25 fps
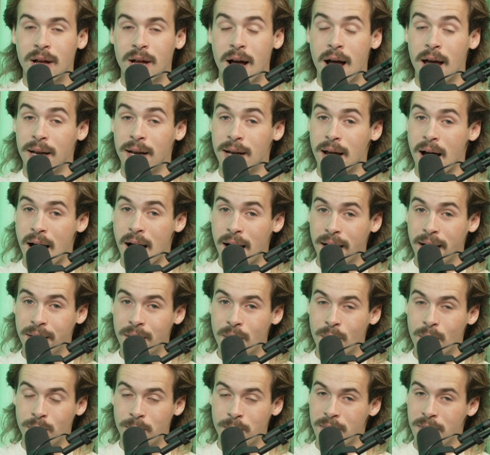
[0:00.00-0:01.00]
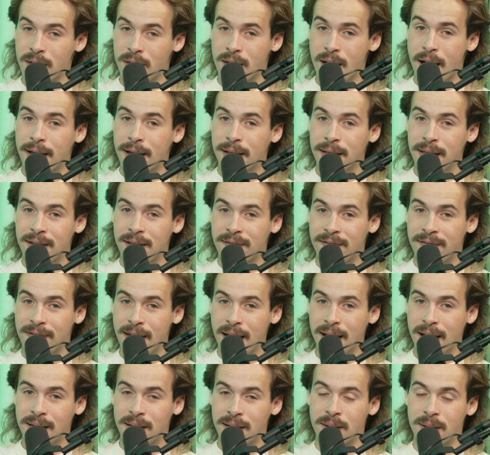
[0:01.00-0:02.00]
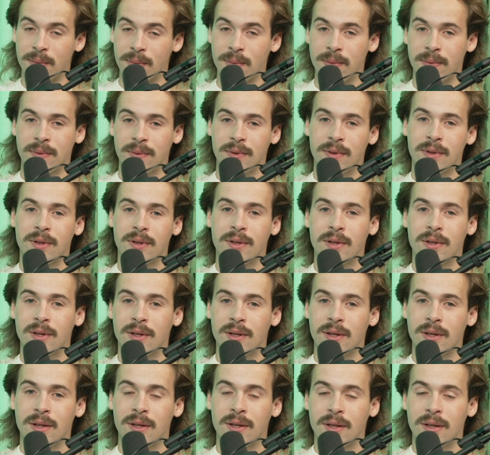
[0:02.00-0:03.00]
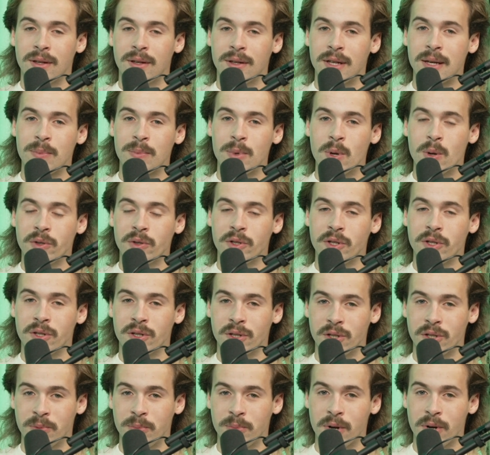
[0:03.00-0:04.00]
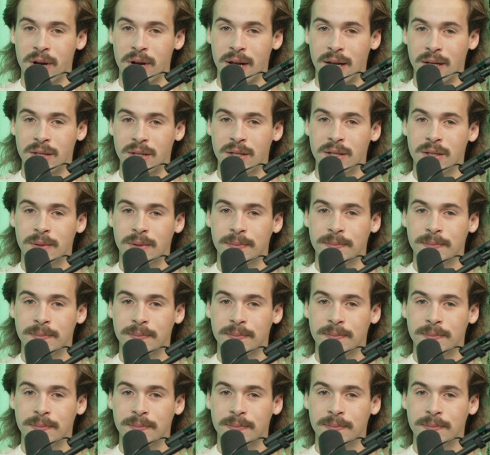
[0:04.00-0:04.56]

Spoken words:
and I know to be highly effective hypnosis experience.